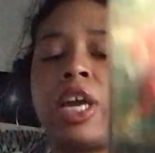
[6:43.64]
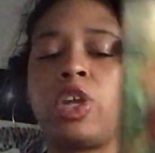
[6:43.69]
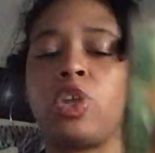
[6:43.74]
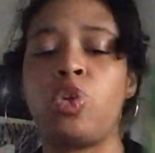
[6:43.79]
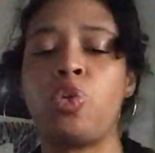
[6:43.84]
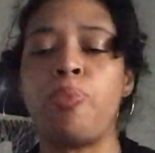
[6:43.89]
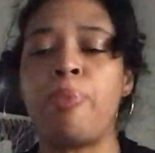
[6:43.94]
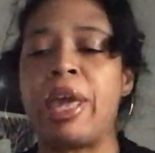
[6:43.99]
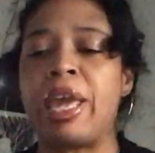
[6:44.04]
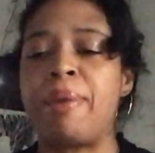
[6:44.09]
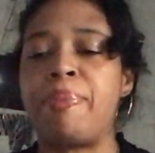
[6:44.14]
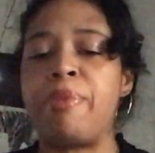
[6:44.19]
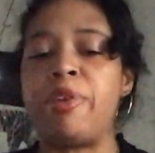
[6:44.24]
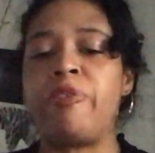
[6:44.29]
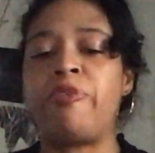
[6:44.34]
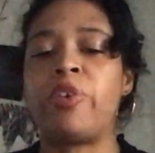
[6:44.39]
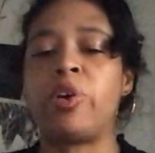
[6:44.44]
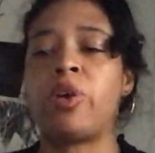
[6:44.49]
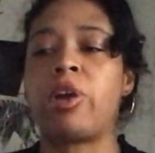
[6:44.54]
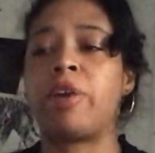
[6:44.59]
out. You make me
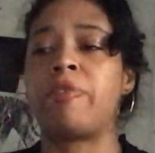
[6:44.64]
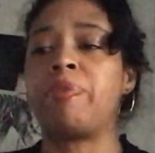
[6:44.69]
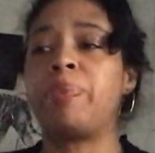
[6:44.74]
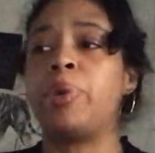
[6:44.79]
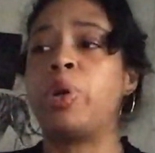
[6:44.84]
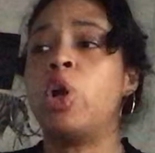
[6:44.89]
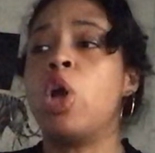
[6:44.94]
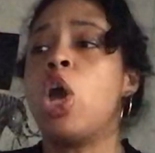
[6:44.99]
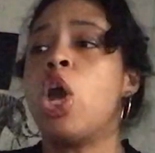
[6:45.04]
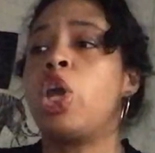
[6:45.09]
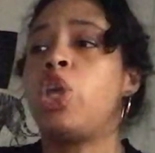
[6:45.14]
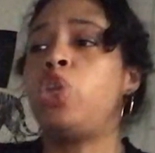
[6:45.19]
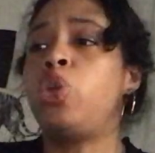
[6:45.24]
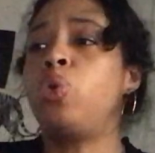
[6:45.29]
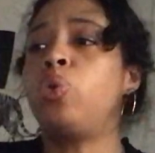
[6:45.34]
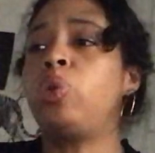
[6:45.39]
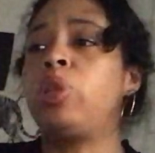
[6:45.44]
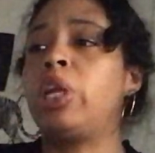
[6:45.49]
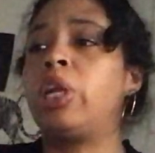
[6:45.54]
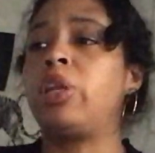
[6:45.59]
feel comfortable.
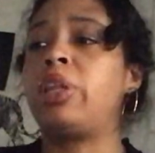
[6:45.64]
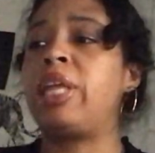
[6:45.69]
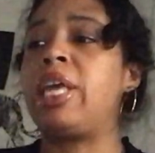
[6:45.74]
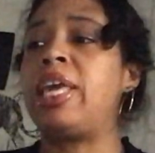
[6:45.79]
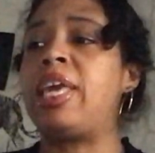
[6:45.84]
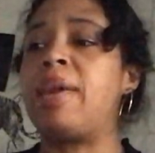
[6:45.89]
You literally